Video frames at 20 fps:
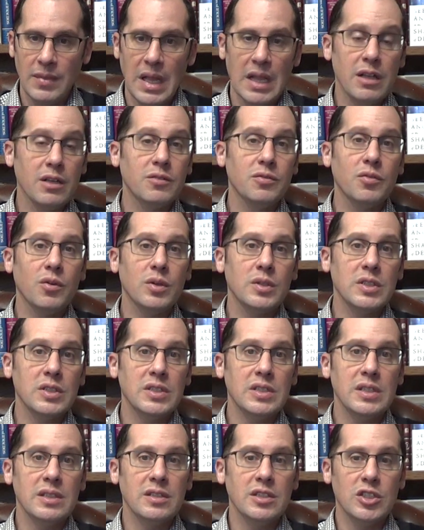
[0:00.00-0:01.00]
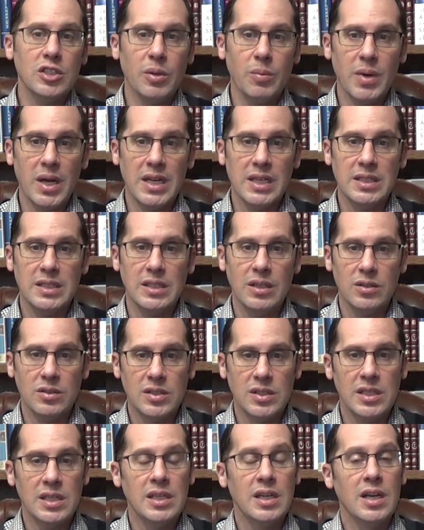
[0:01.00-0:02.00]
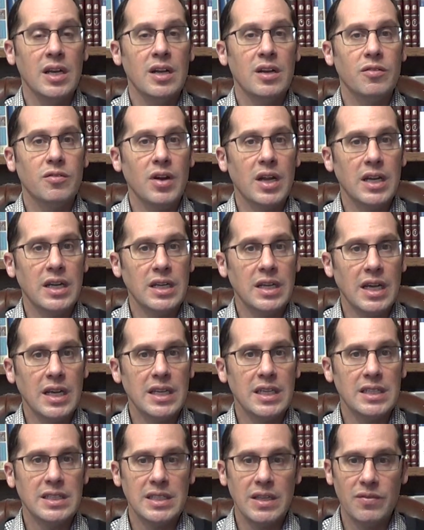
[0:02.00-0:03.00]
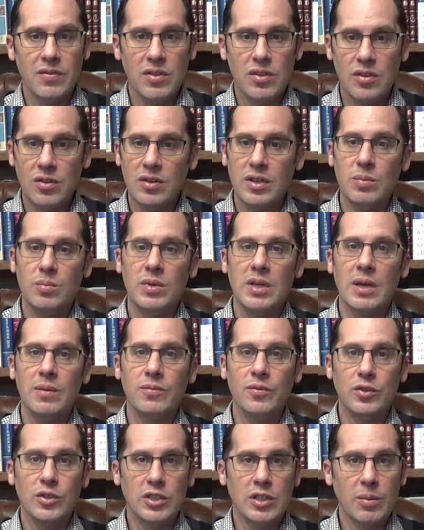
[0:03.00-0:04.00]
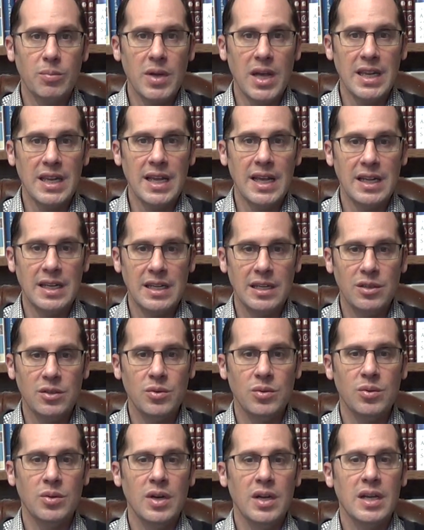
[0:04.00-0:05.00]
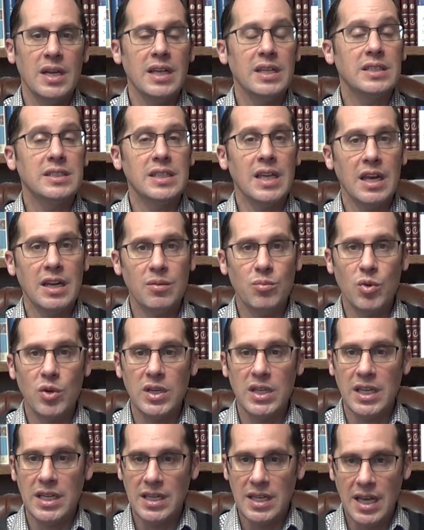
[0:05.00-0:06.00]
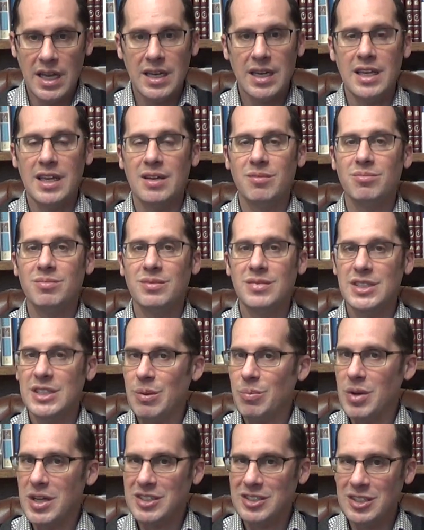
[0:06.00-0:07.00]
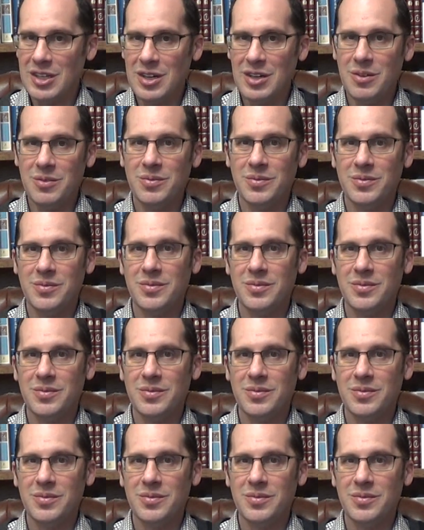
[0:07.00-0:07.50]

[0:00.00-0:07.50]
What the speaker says: I look forward to seeing the Shabbat at TRZ Friday night at 7:30 p.m. for Shabbat Hallelujah and Saturday morning at 9 a.m. Shabbat Shalom.